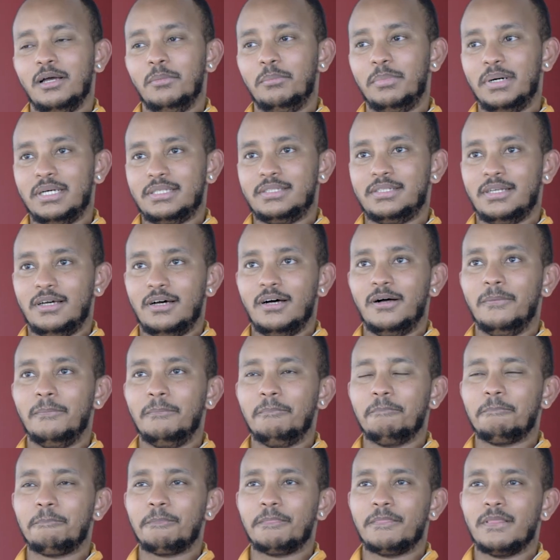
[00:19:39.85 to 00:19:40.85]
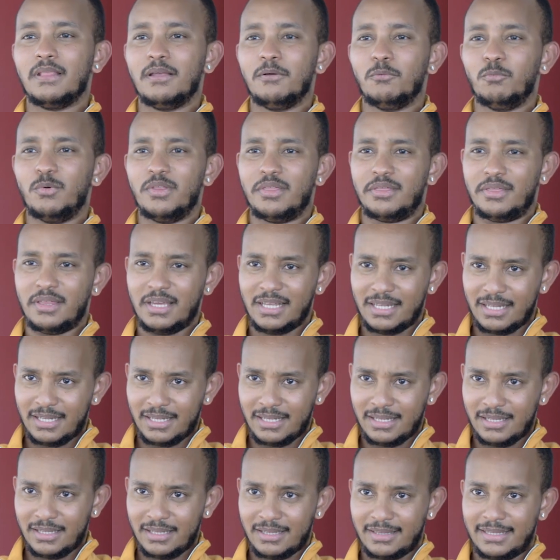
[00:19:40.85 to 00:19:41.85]
But
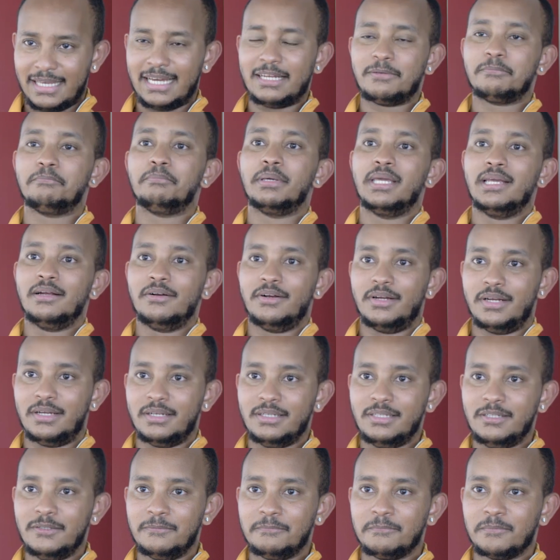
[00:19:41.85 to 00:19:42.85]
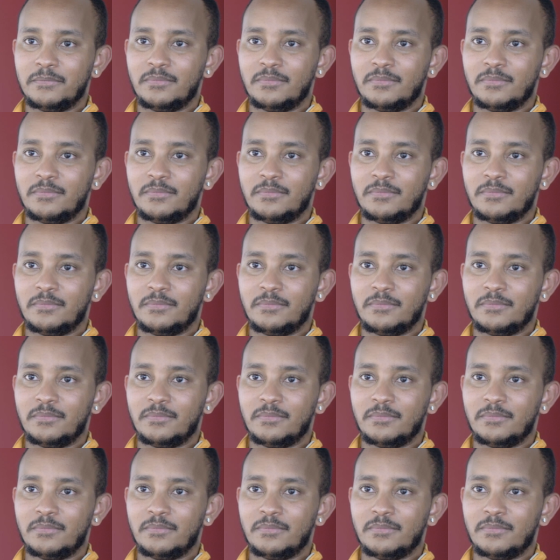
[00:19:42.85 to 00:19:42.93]
within that period,